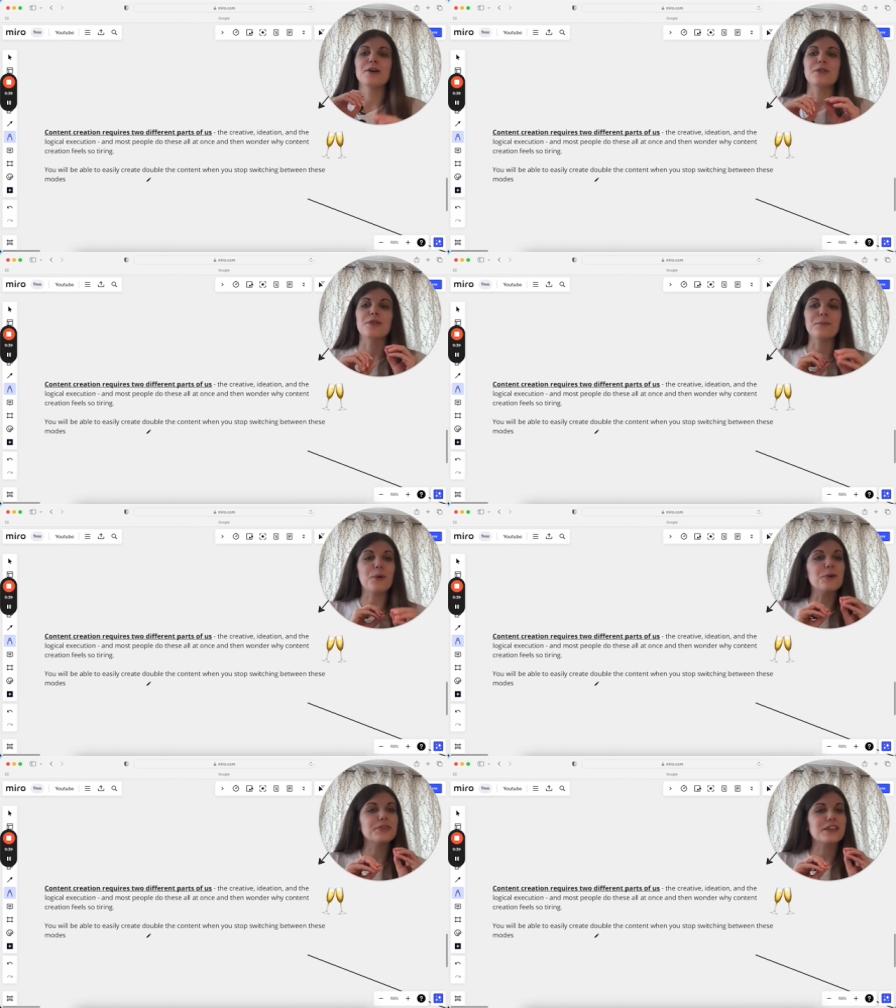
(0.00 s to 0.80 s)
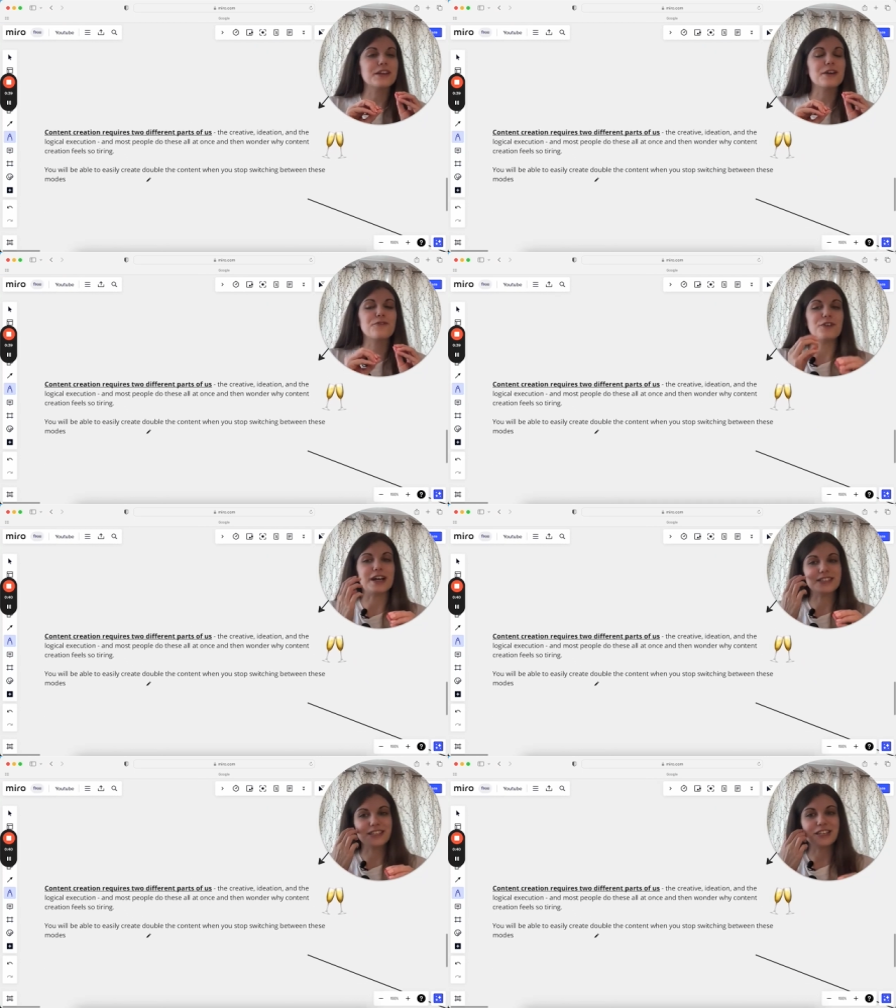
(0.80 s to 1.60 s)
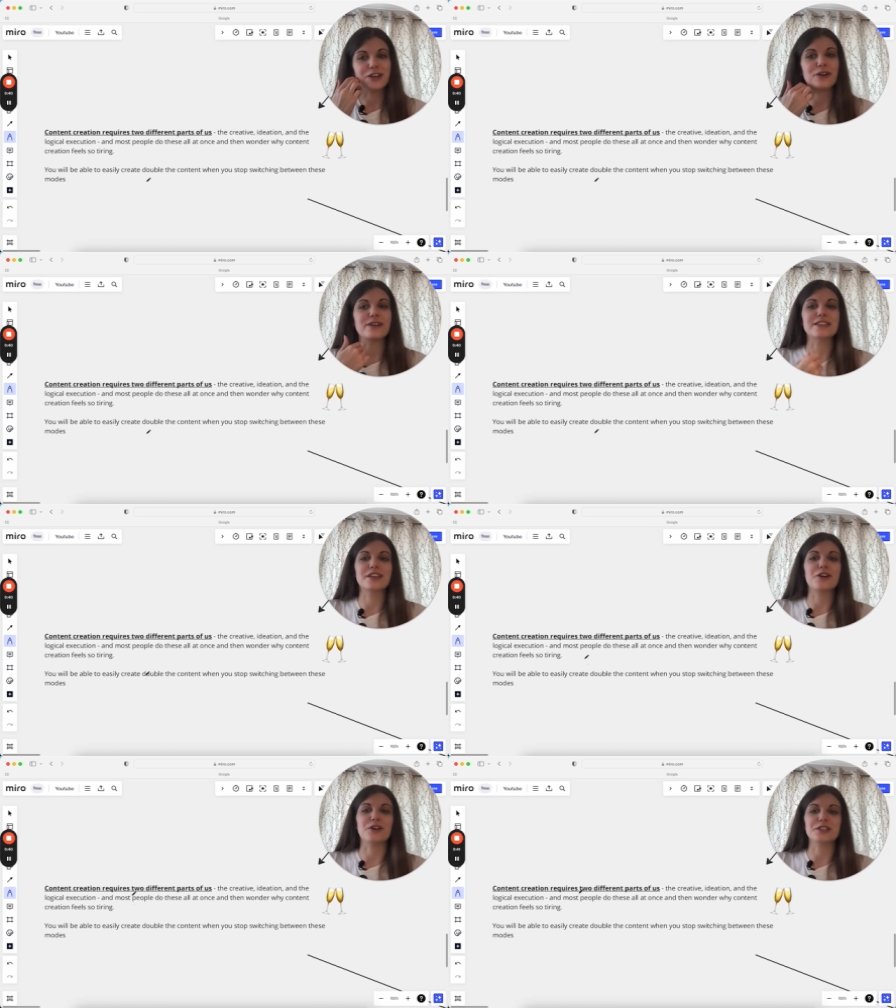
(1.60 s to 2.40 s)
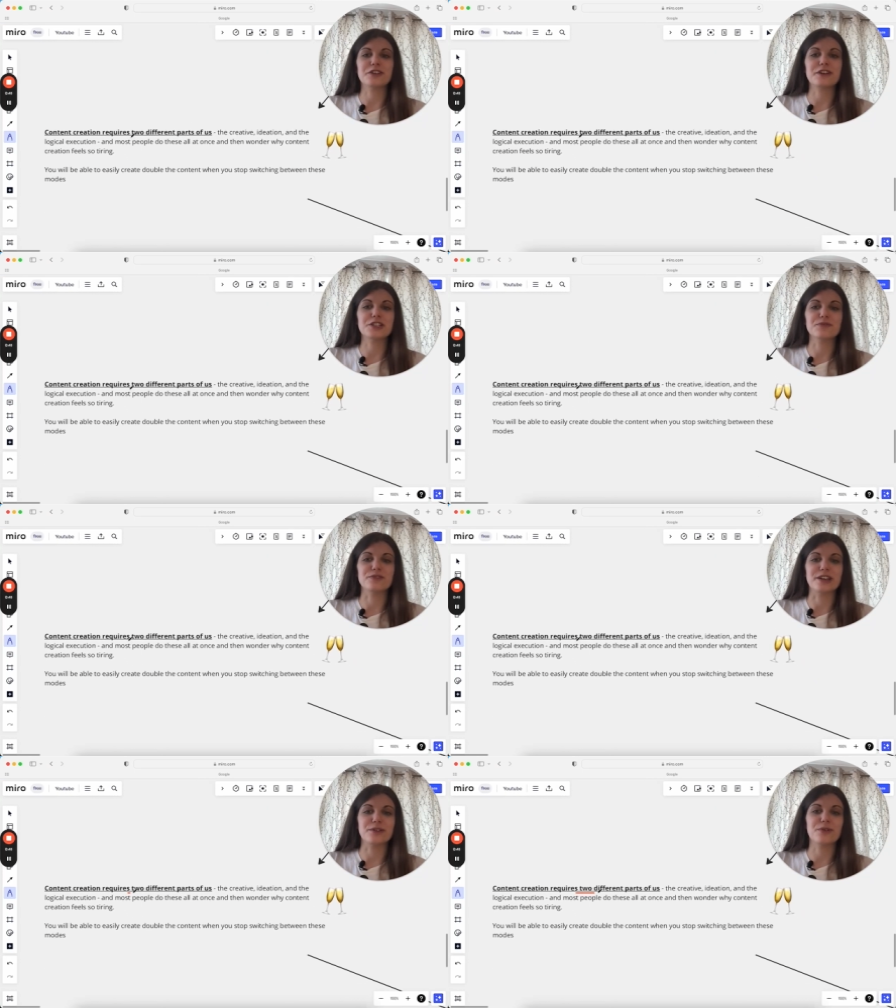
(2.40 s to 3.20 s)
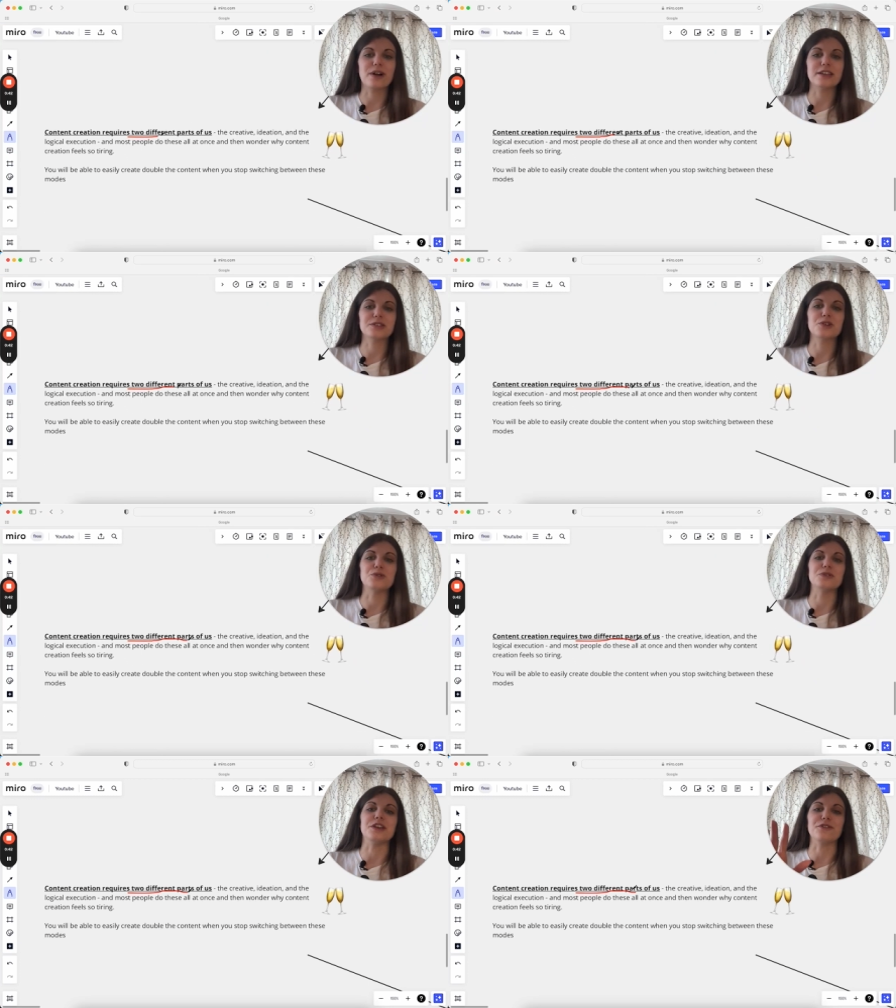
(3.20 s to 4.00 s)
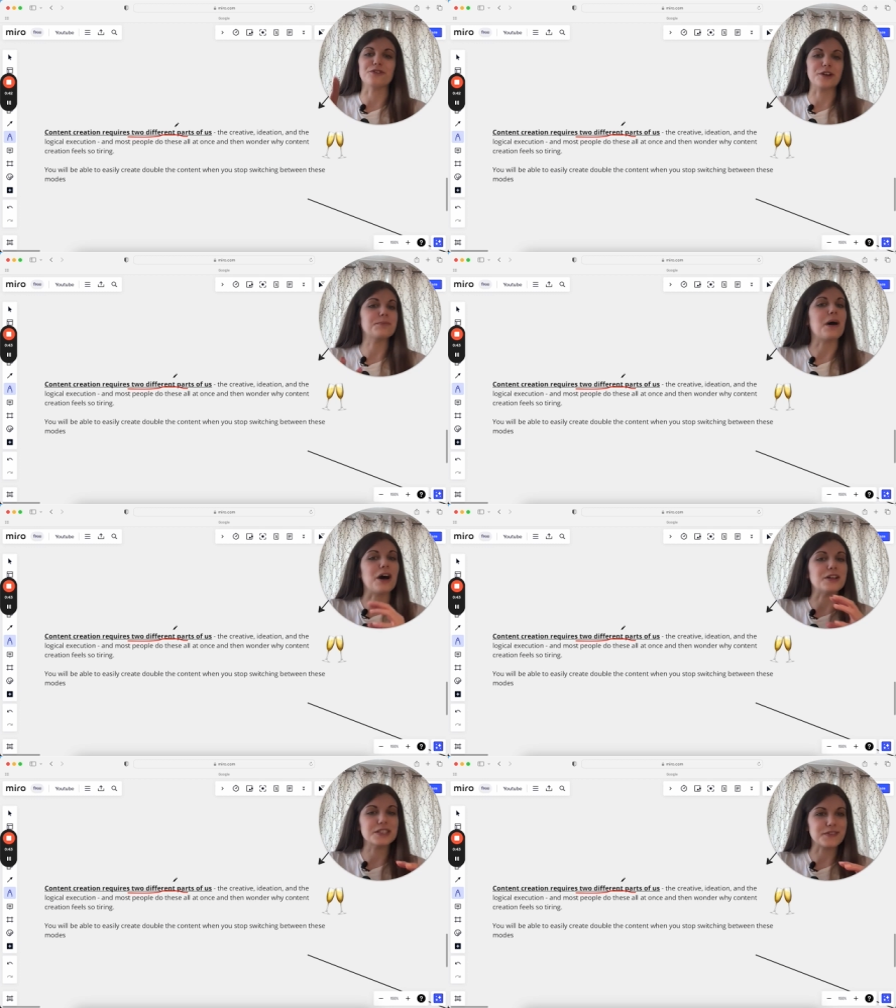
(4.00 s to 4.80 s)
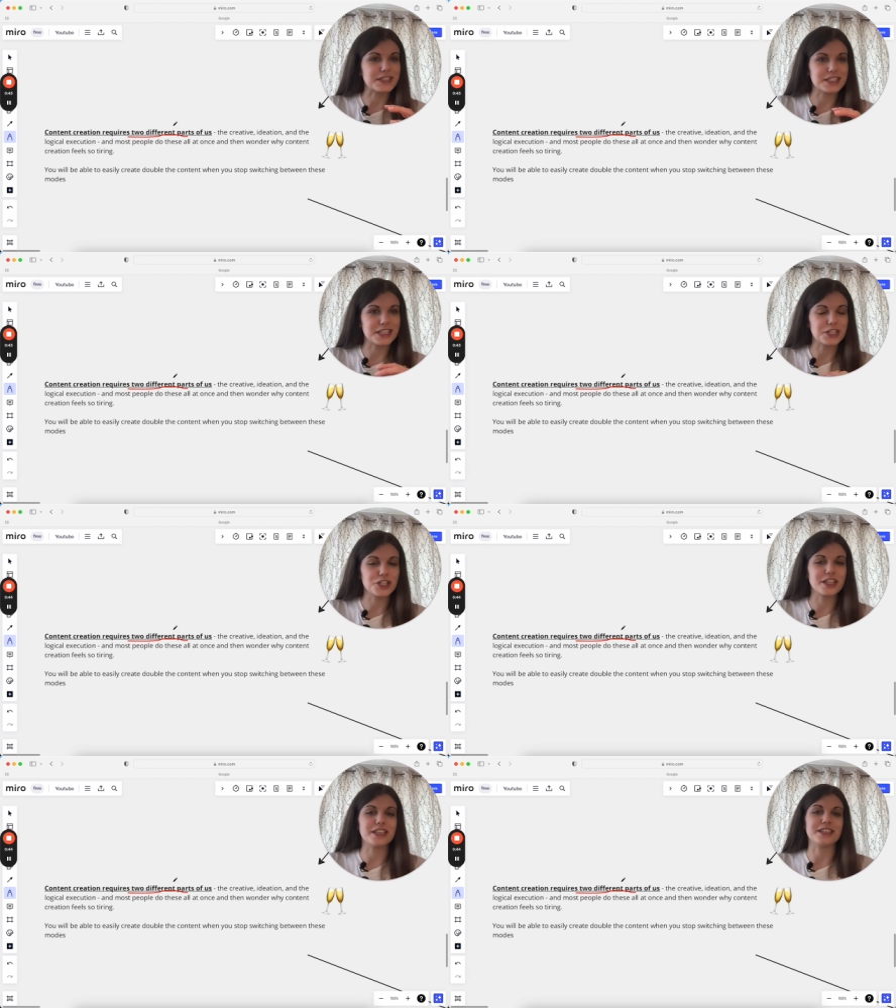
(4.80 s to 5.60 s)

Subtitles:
The important thing, firstly, to note is that content creation really requires 2 different parts of us, essentially.